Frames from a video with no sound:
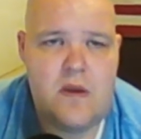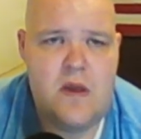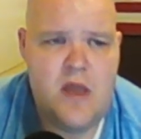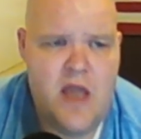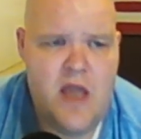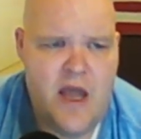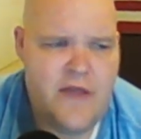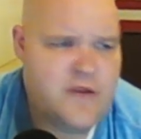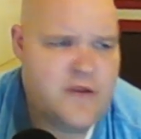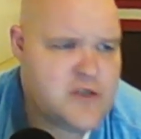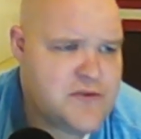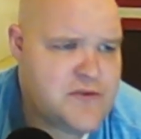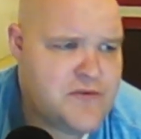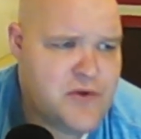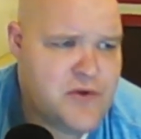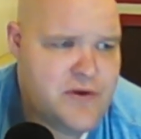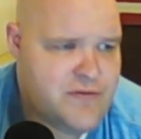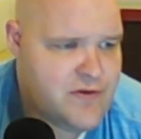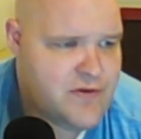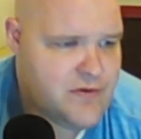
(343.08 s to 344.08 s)
And there's a
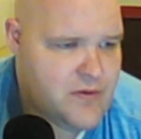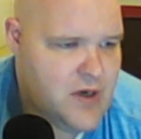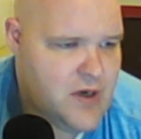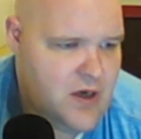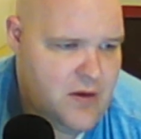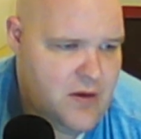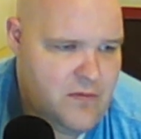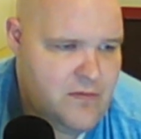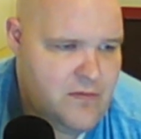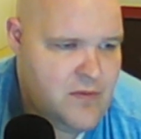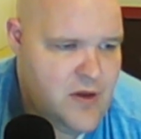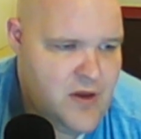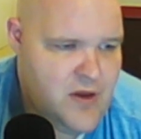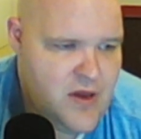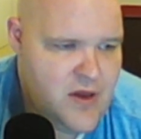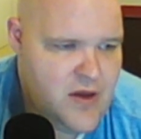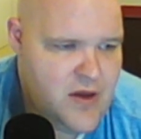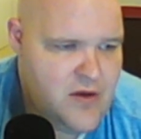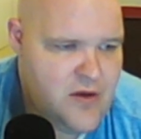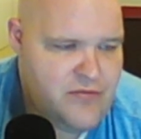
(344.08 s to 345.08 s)
few different
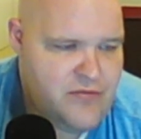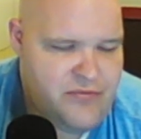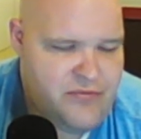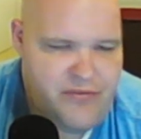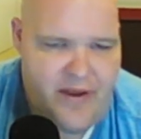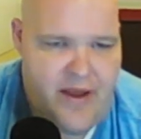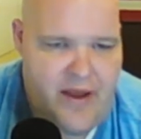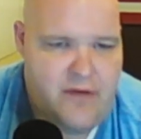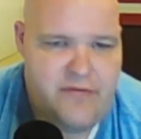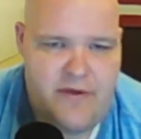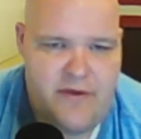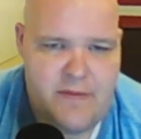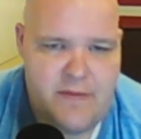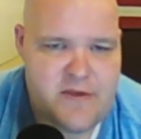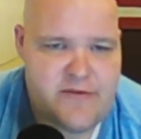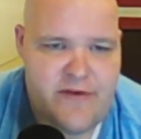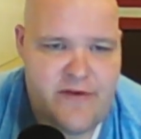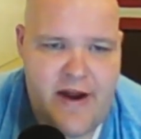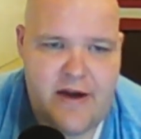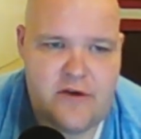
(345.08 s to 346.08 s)

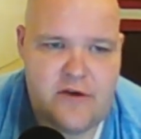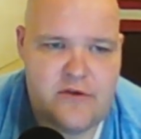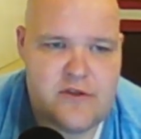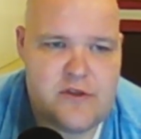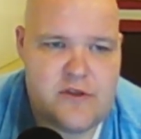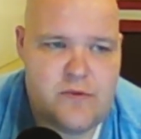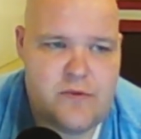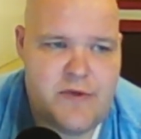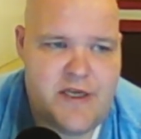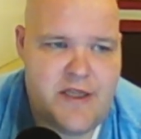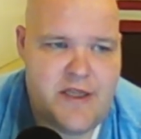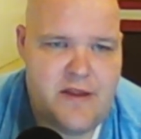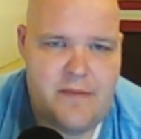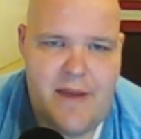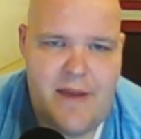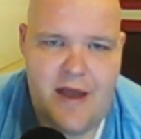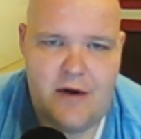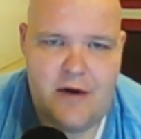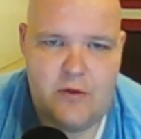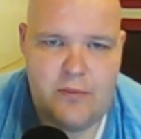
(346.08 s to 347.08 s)
famous fractals. We did the
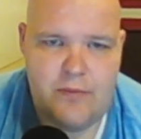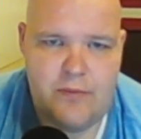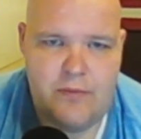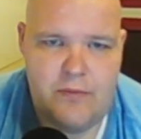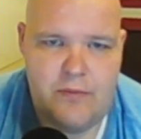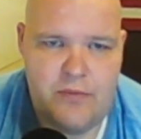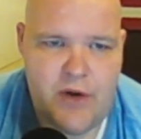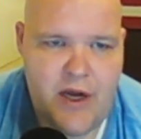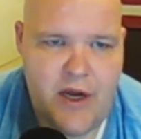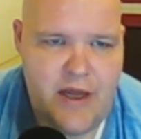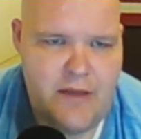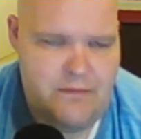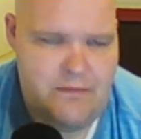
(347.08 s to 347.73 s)
Mandelbrot.